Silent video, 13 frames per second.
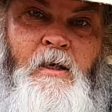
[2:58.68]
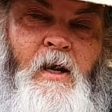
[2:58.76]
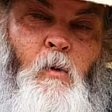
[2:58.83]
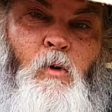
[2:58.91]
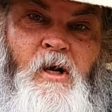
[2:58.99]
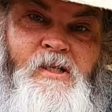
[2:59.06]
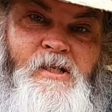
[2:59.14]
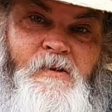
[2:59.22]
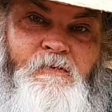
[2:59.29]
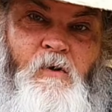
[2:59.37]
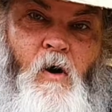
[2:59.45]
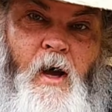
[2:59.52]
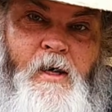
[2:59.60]
Now what I did
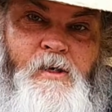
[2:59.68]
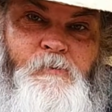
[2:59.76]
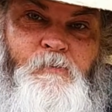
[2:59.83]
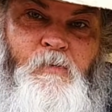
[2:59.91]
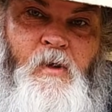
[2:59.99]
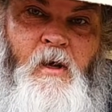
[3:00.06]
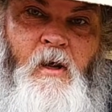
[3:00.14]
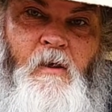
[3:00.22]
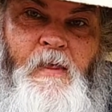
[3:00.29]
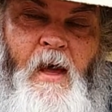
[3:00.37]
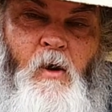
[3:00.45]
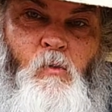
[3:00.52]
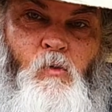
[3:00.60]
find,
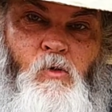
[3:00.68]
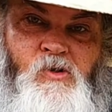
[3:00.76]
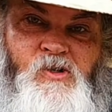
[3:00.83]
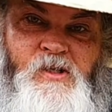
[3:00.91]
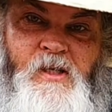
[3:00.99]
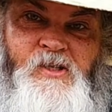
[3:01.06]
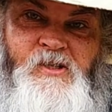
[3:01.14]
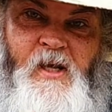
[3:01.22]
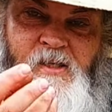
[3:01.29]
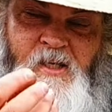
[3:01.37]
that roots did start